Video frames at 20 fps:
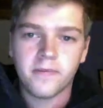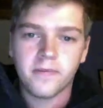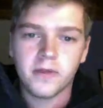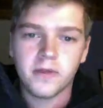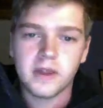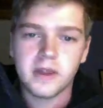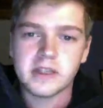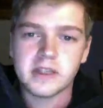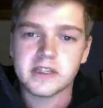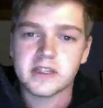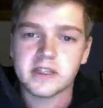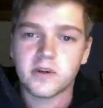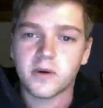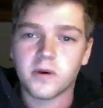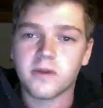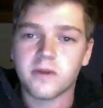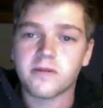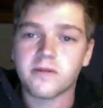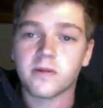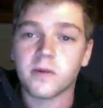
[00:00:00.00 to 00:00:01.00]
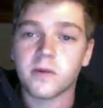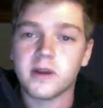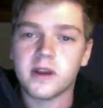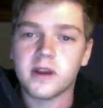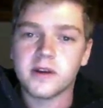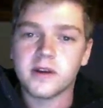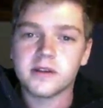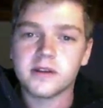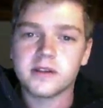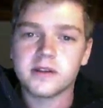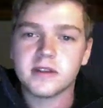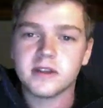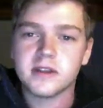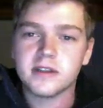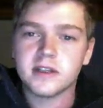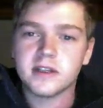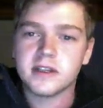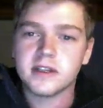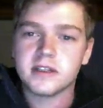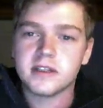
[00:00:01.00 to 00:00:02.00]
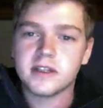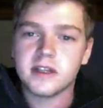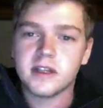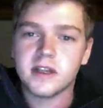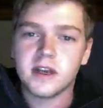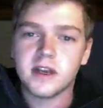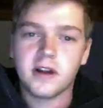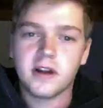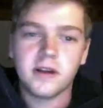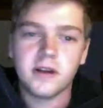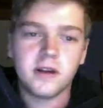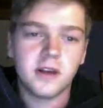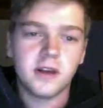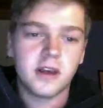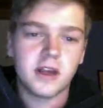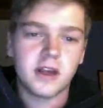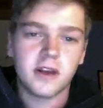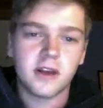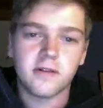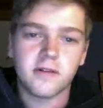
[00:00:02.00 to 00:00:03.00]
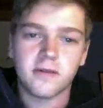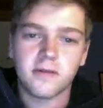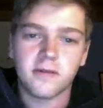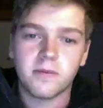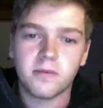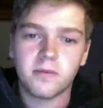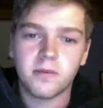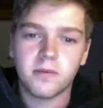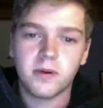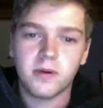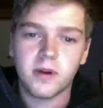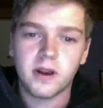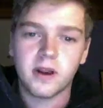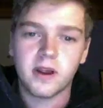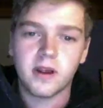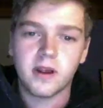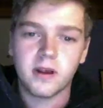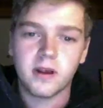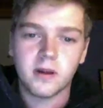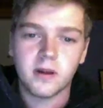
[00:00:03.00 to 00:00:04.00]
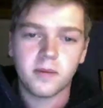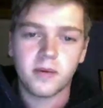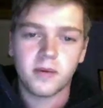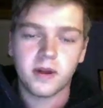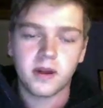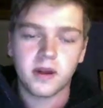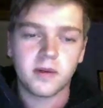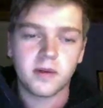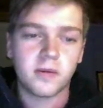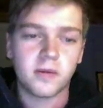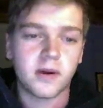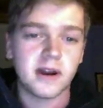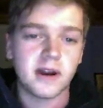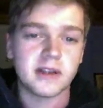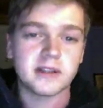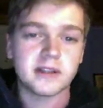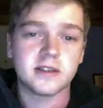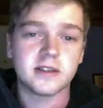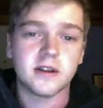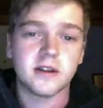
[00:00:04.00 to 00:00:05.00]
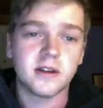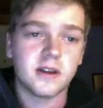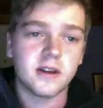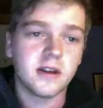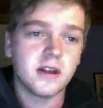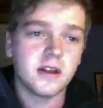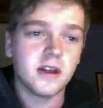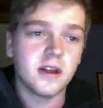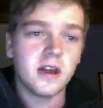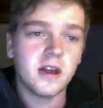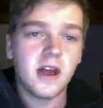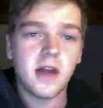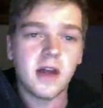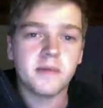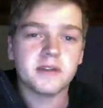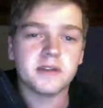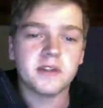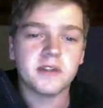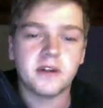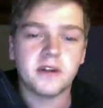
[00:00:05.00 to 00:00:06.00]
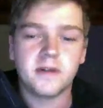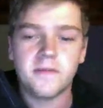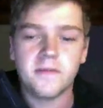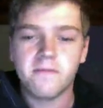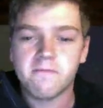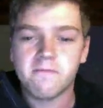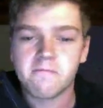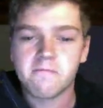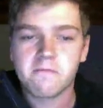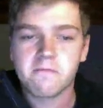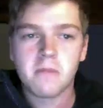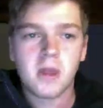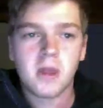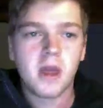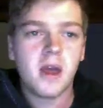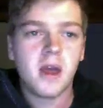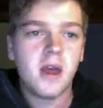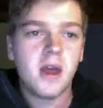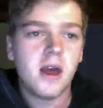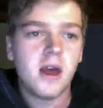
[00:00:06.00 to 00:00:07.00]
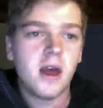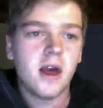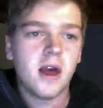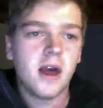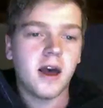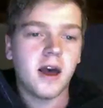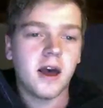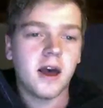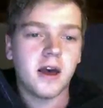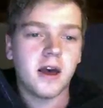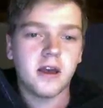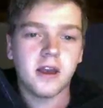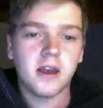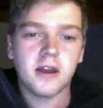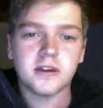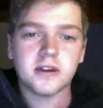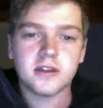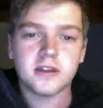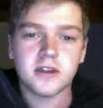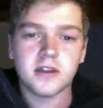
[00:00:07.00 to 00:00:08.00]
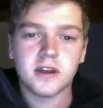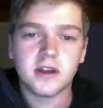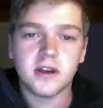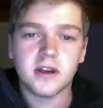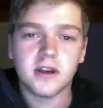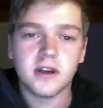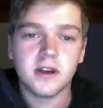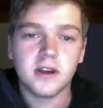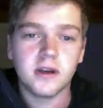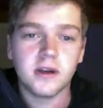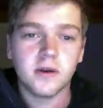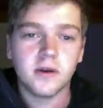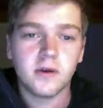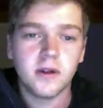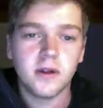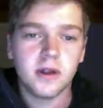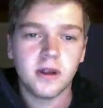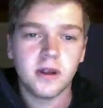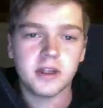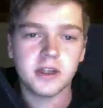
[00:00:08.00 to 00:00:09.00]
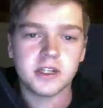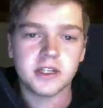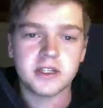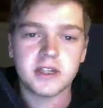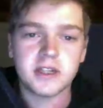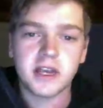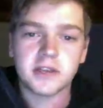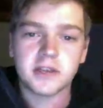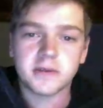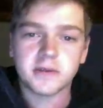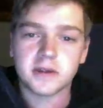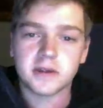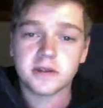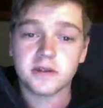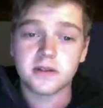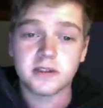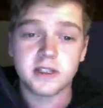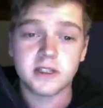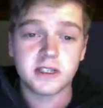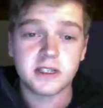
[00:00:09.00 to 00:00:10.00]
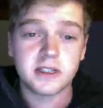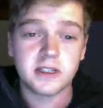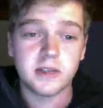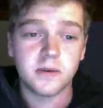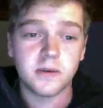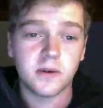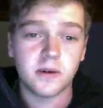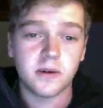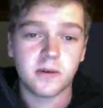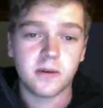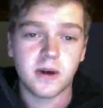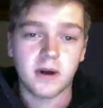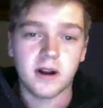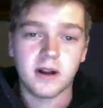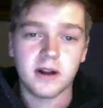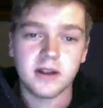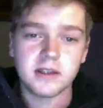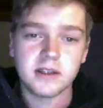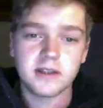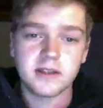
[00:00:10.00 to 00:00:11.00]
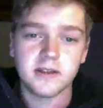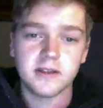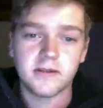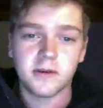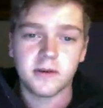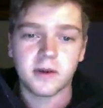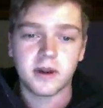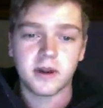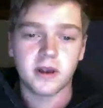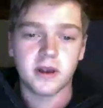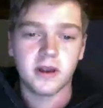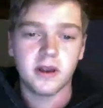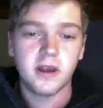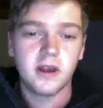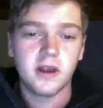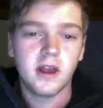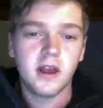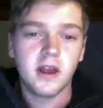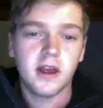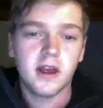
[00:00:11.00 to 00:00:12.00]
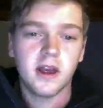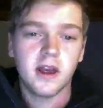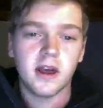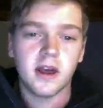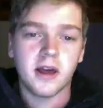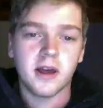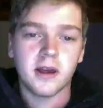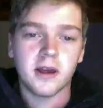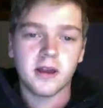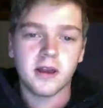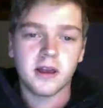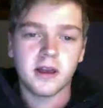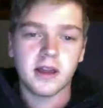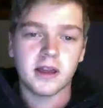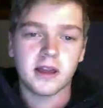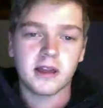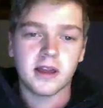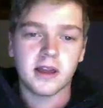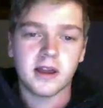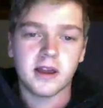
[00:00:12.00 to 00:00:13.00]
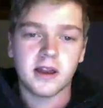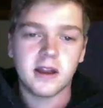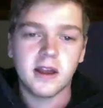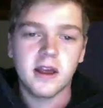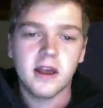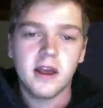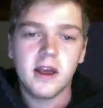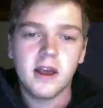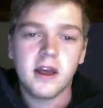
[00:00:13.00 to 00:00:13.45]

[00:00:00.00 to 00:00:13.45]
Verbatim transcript: This is the one for Windows, as you can see there. You can get it for pretty a pretty good price on Amazon. Uh, here's the just the Xbox three sixty one wireless if you want to uh, get that.